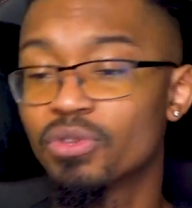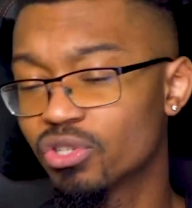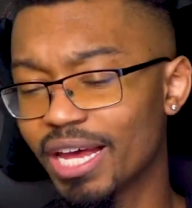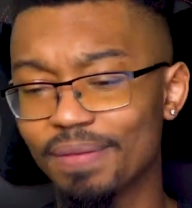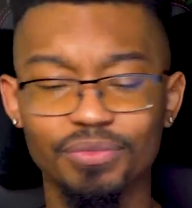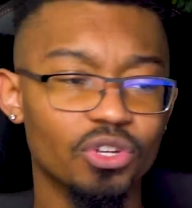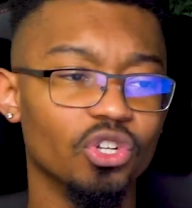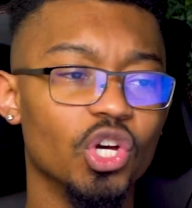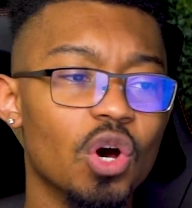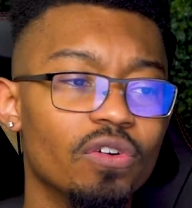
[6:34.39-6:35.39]
So yeah,
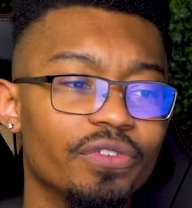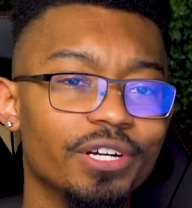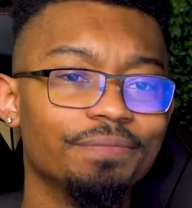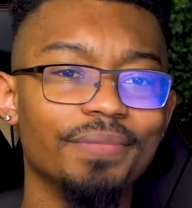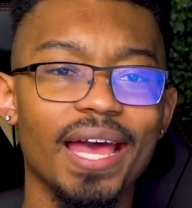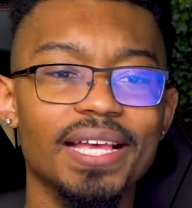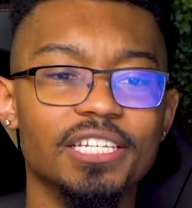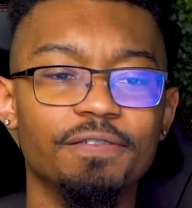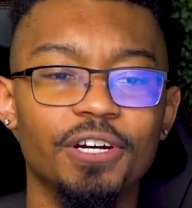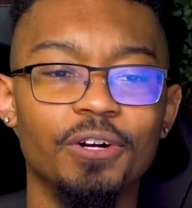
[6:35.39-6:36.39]
go over
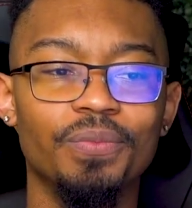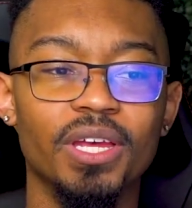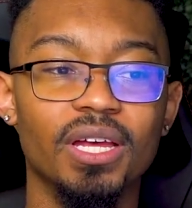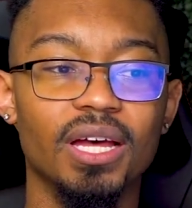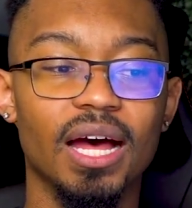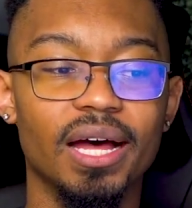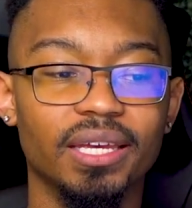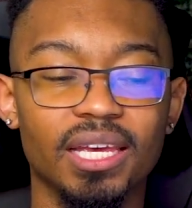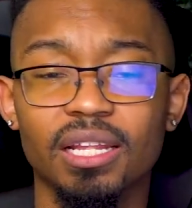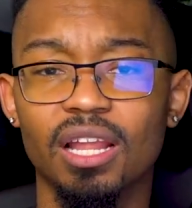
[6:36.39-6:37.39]
SFO,
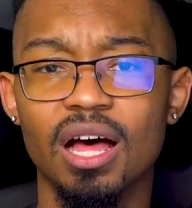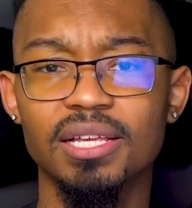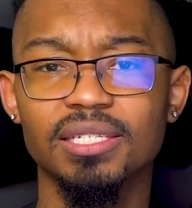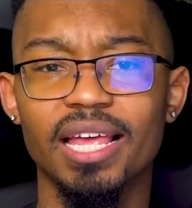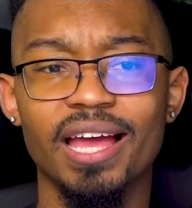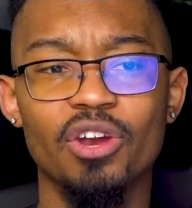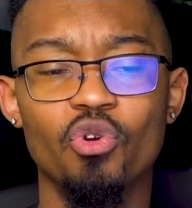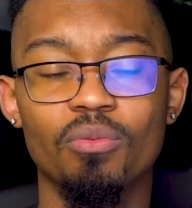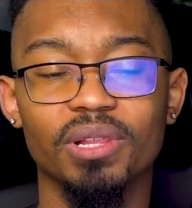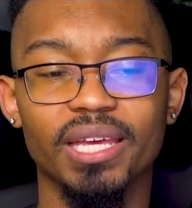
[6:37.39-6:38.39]
get lost like I
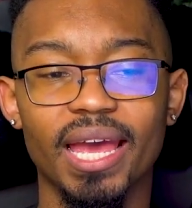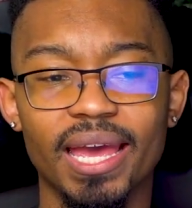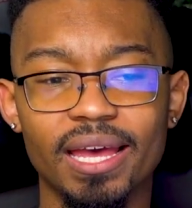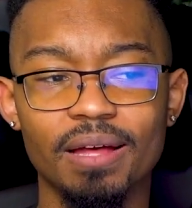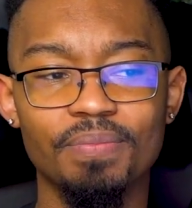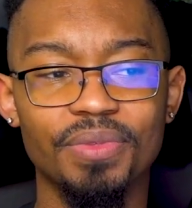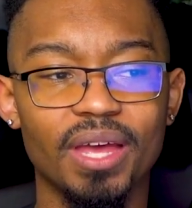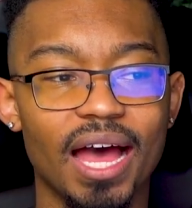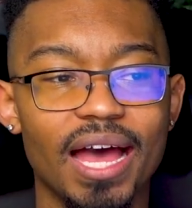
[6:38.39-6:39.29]
normally am.